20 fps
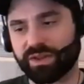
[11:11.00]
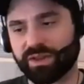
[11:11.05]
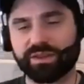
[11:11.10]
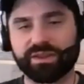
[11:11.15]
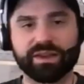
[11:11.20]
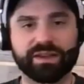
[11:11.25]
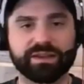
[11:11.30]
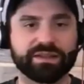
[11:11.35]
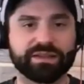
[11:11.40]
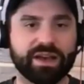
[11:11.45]
the
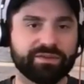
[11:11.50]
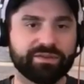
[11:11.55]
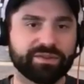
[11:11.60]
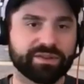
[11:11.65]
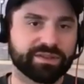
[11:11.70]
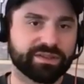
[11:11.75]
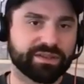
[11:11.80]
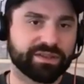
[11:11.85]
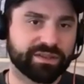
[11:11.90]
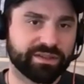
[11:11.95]
things,
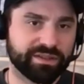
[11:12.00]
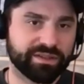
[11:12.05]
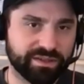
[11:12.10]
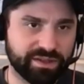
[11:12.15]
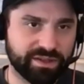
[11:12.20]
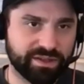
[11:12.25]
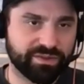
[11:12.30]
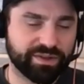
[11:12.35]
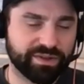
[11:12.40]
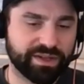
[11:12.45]
obviously, you
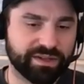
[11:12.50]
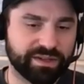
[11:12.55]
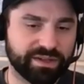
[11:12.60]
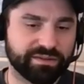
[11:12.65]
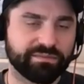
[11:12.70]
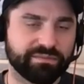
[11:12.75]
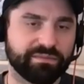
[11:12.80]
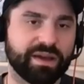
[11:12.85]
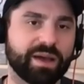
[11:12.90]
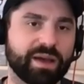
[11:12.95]
know,
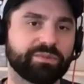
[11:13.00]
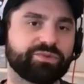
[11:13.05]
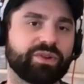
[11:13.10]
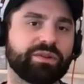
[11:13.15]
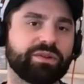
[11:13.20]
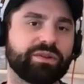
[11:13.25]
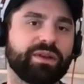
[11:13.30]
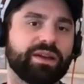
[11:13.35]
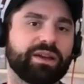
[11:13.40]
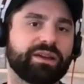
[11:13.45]
in Maps
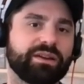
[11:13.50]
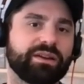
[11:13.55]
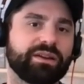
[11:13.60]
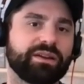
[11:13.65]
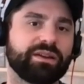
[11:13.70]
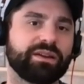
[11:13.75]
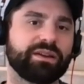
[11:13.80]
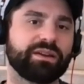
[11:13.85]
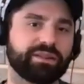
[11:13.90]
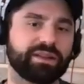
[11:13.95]

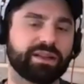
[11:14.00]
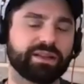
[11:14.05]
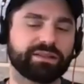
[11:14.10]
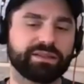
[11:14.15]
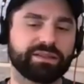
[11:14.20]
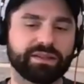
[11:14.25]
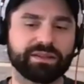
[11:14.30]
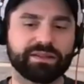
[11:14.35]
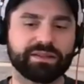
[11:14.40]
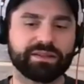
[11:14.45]
Rainmaker and that's
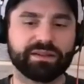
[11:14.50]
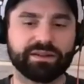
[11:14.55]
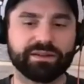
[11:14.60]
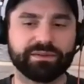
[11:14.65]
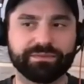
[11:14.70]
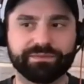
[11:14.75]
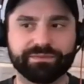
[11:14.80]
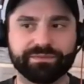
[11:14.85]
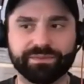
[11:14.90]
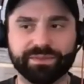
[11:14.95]
in,
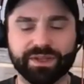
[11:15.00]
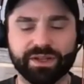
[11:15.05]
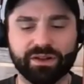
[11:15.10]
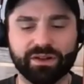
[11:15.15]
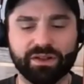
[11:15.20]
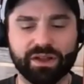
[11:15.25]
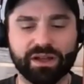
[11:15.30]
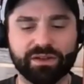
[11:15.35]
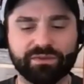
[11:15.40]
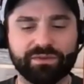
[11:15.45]
um, you know,
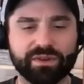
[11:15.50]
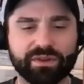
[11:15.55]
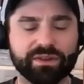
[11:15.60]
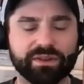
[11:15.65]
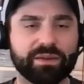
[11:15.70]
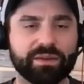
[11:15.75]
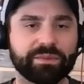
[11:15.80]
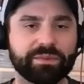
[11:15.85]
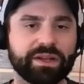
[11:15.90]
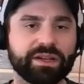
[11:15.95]
client funnel
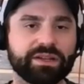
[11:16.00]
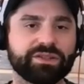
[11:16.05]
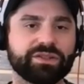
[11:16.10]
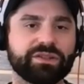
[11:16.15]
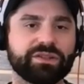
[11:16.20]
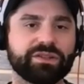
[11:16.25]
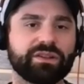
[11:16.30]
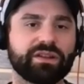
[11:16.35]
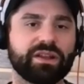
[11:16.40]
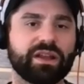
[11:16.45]

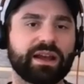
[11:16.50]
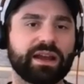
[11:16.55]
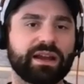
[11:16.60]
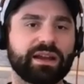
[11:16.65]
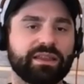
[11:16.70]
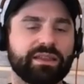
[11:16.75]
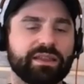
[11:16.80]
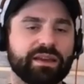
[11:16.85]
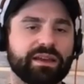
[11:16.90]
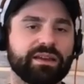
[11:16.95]
domination, that kind
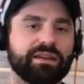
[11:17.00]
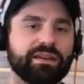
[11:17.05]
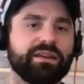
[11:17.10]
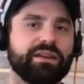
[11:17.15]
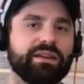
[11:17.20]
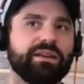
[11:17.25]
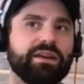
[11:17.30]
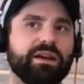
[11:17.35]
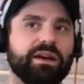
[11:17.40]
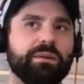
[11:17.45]
of thing.
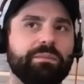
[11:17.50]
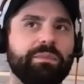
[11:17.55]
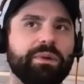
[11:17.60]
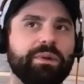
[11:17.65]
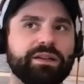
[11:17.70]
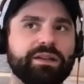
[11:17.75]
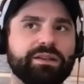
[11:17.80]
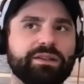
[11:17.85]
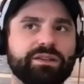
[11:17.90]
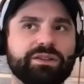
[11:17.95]

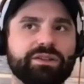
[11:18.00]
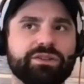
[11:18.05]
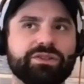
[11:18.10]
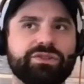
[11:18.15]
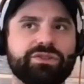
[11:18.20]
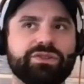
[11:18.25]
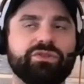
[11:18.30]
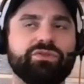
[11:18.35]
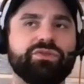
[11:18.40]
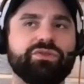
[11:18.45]
But
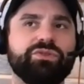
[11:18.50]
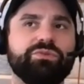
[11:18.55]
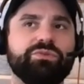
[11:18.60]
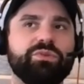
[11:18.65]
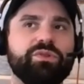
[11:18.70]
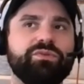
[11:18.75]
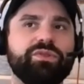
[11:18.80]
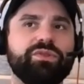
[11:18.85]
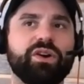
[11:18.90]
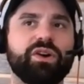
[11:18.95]
so you
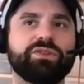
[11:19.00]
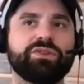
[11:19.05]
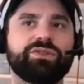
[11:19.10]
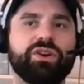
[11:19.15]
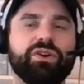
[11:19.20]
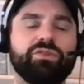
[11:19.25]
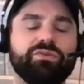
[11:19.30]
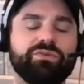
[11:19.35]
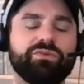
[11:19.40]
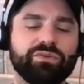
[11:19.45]
moved.
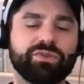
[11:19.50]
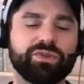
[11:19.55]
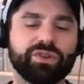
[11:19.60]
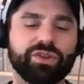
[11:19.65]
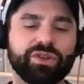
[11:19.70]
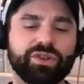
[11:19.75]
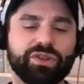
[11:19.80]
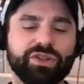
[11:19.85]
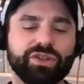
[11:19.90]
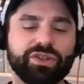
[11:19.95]
So
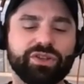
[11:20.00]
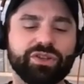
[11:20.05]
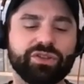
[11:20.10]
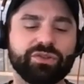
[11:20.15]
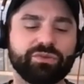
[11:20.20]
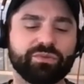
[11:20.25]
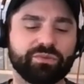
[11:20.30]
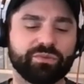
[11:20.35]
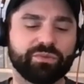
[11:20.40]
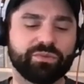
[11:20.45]

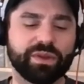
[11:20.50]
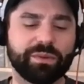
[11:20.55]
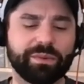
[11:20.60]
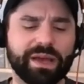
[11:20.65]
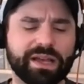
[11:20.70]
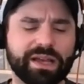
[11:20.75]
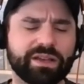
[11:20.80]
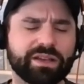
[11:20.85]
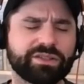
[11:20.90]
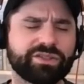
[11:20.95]
let me
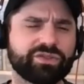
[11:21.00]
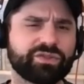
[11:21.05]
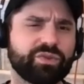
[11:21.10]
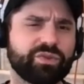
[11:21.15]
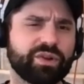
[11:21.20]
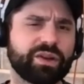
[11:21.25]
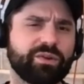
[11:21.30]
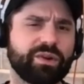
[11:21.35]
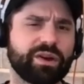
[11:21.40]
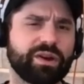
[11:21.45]
ask just a
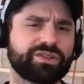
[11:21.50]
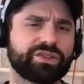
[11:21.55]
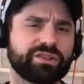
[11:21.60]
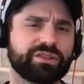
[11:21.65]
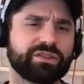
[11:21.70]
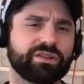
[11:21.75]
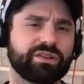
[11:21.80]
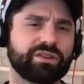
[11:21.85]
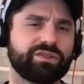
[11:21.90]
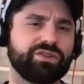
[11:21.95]
quick
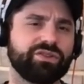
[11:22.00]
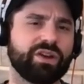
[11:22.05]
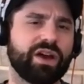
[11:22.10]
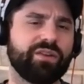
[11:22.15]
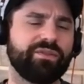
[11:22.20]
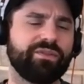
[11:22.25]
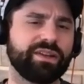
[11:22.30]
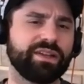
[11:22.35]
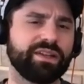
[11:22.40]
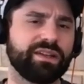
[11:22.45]
question. Do you
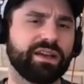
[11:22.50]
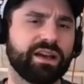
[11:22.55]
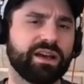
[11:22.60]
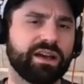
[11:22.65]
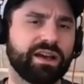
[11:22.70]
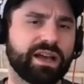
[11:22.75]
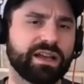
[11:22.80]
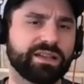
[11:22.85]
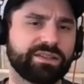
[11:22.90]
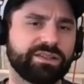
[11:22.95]
have any uh,
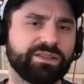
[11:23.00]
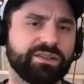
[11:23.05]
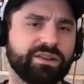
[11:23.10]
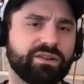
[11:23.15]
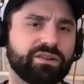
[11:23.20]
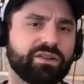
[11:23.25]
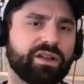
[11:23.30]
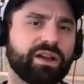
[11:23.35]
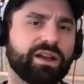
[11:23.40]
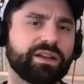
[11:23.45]

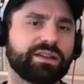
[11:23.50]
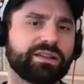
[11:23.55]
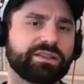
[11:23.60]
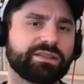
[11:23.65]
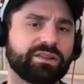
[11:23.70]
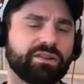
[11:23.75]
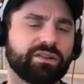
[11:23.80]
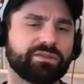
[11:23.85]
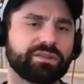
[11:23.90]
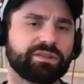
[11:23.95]
SEO client
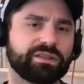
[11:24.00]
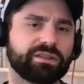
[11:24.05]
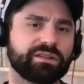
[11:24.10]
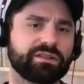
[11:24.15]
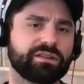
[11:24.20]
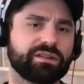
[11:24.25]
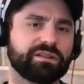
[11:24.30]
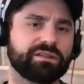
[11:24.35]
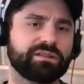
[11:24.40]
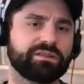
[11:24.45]

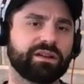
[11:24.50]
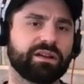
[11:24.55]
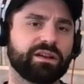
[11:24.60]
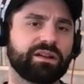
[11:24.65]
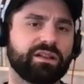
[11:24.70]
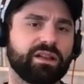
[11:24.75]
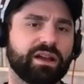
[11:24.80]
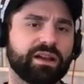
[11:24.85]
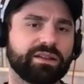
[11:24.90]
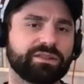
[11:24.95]
consulting uh,
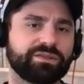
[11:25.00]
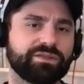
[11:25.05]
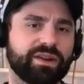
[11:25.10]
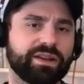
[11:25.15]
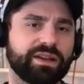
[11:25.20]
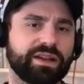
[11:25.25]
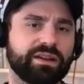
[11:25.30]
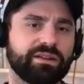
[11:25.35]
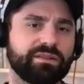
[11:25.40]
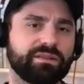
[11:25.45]
clients right,
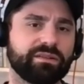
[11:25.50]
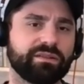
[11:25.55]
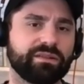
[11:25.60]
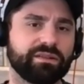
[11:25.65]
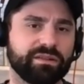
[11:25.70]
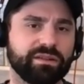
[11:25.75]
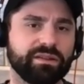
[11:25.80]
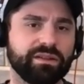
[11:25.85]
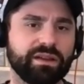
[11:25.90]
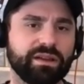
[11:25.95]
right now? now?
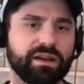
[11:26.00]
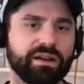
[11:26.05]
Yeah, I